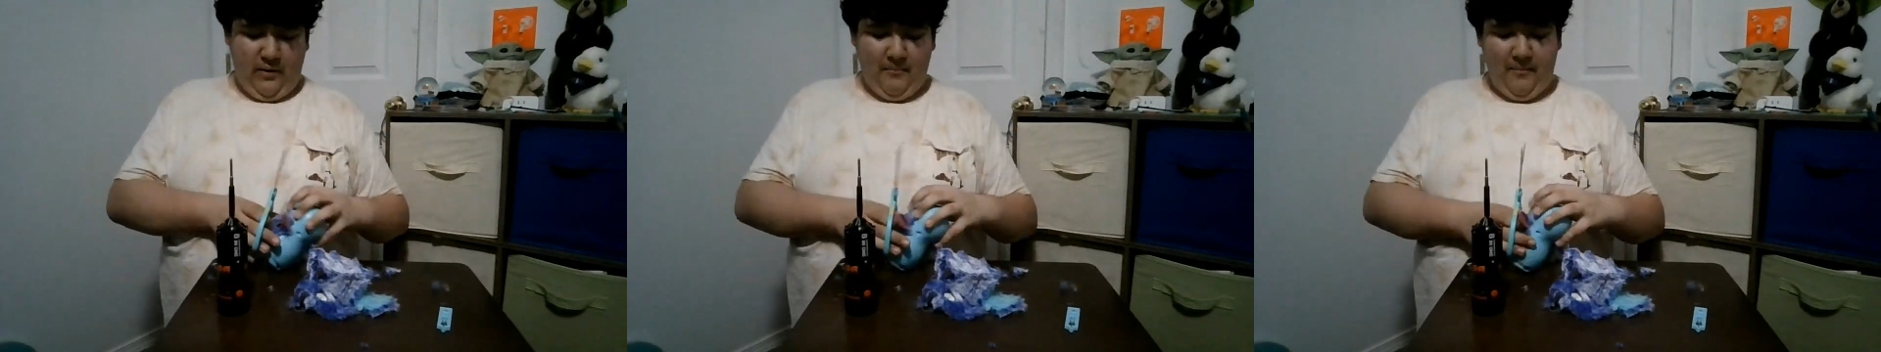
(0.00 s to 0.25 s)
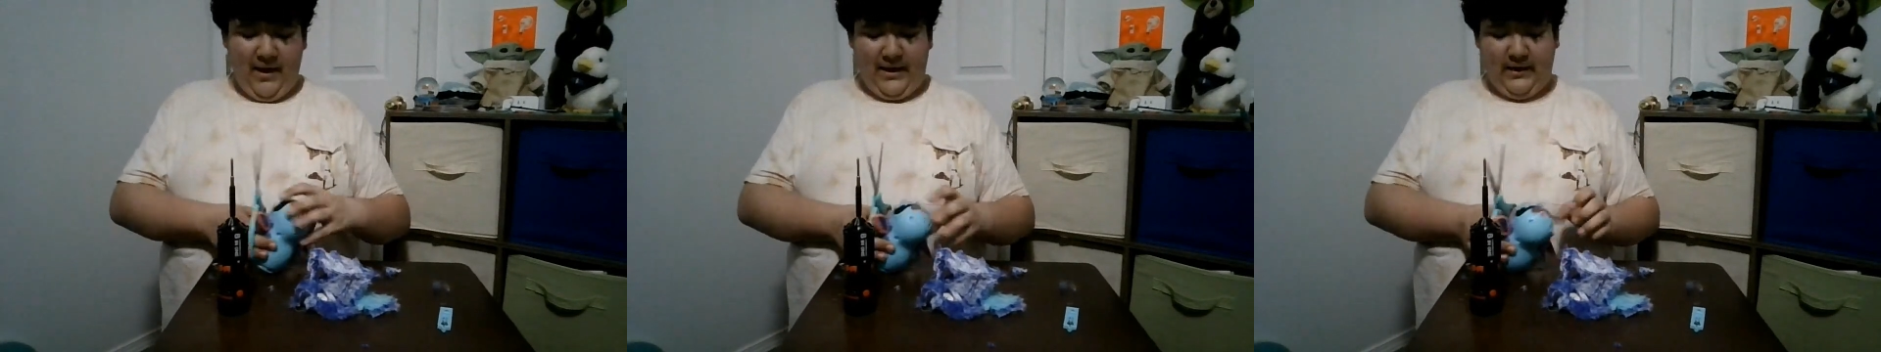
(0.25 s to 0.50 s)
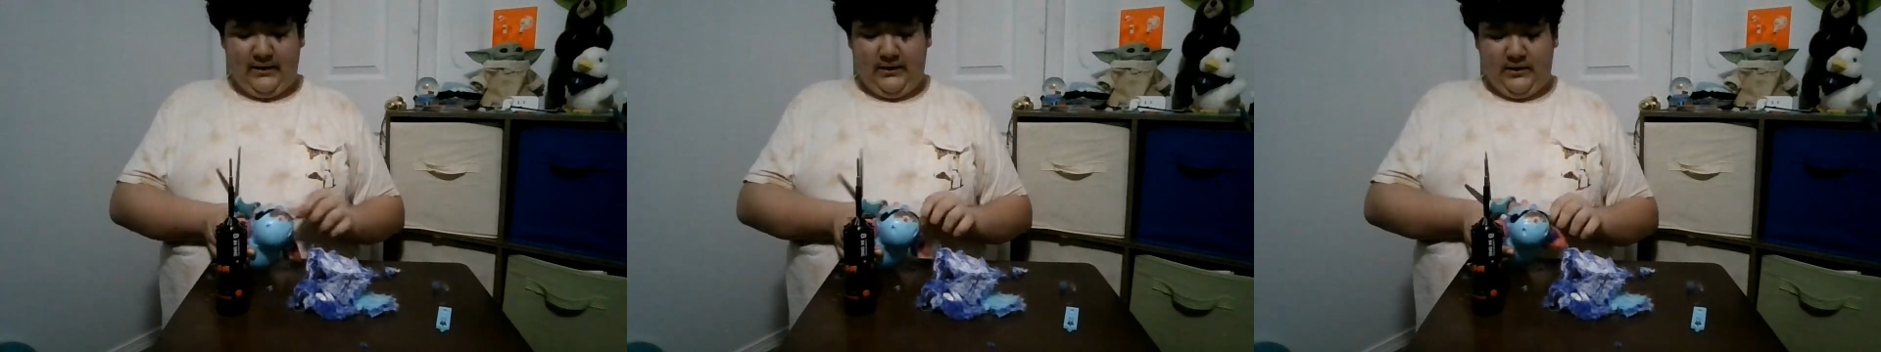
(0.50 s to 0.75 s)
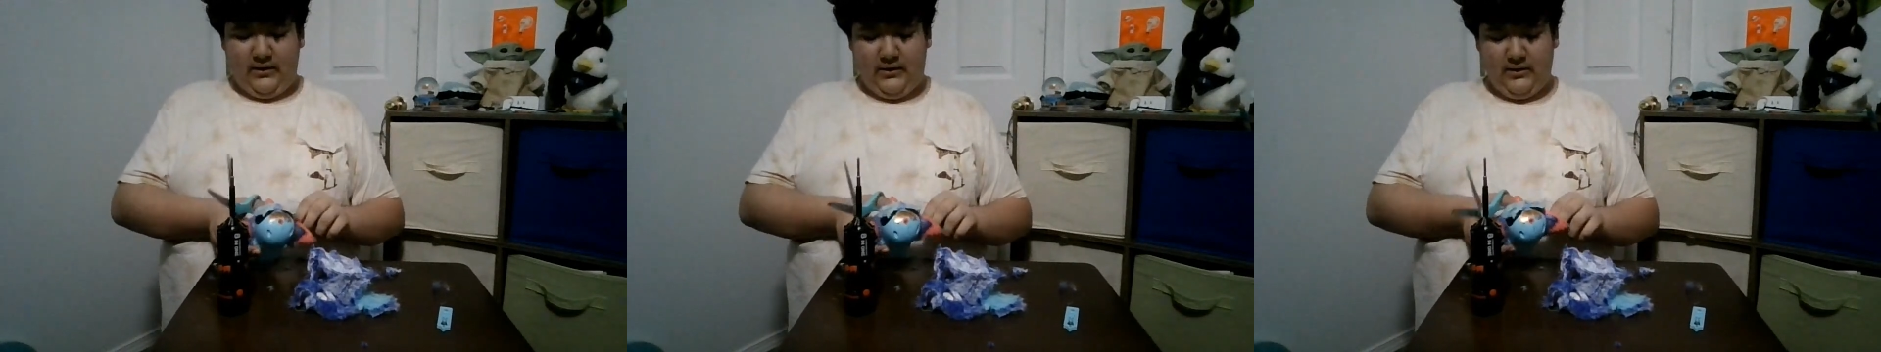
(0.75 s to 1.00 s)

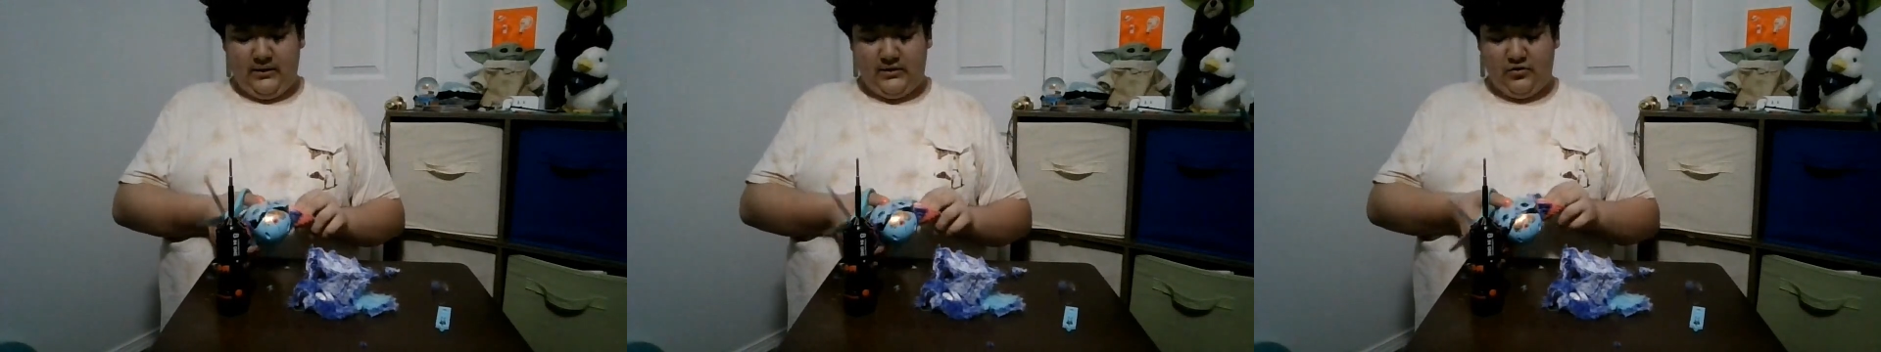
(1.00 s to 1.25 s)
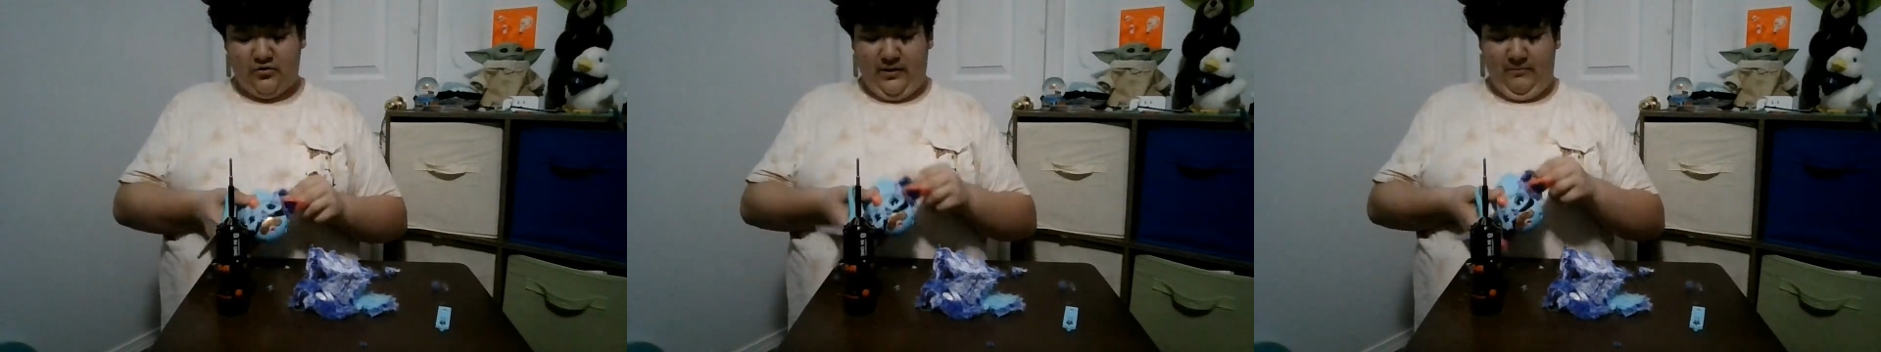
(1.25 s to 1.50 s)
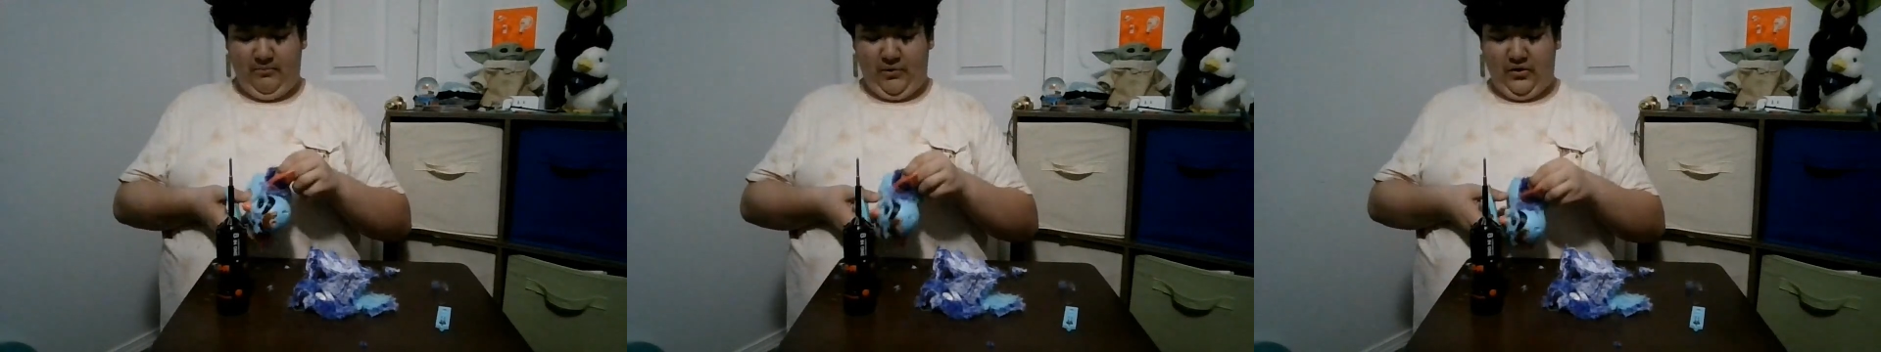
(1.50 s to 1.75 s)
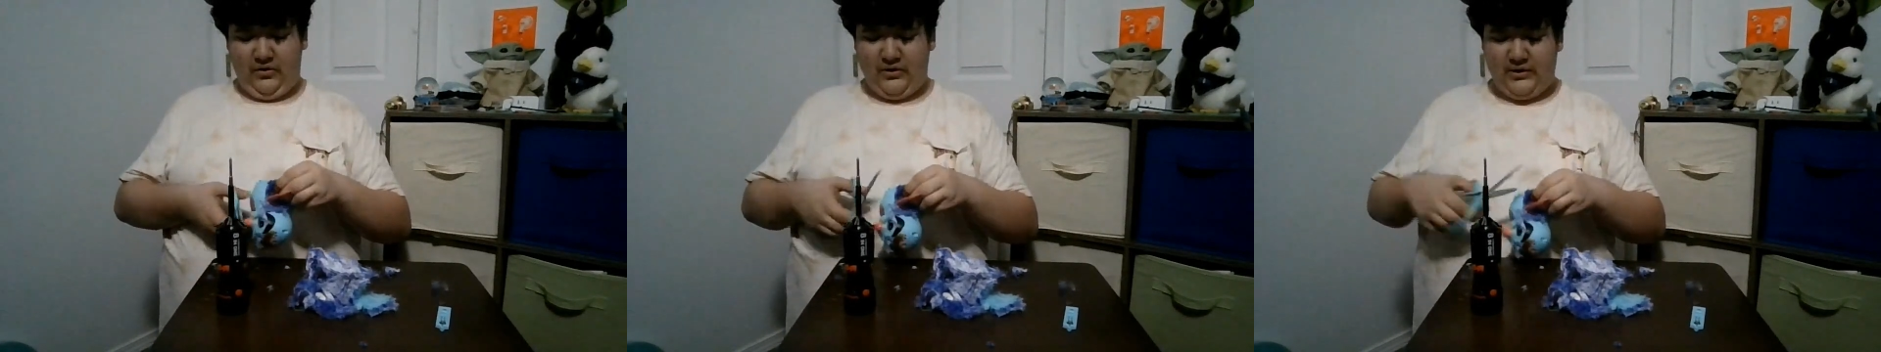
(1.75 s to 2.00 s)
mainstream
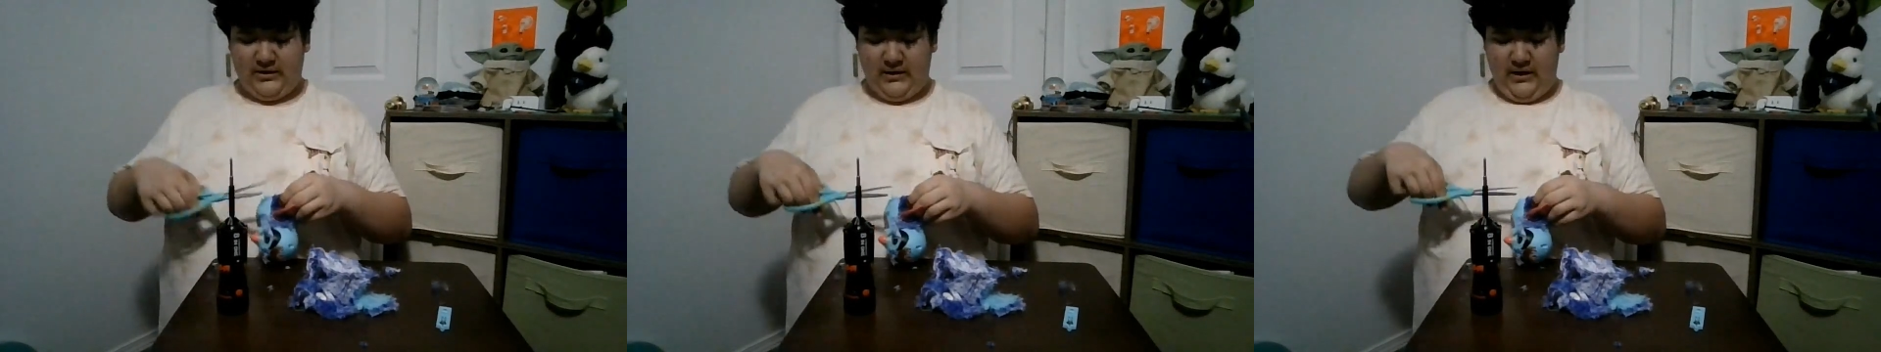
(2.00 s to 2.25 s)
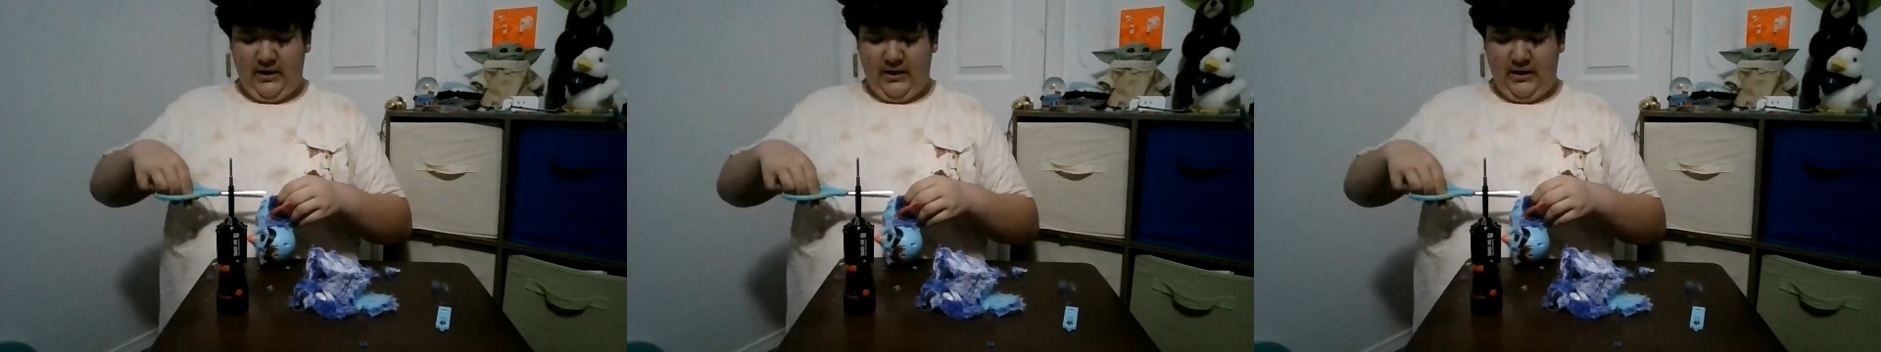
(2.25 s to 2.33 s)
birds,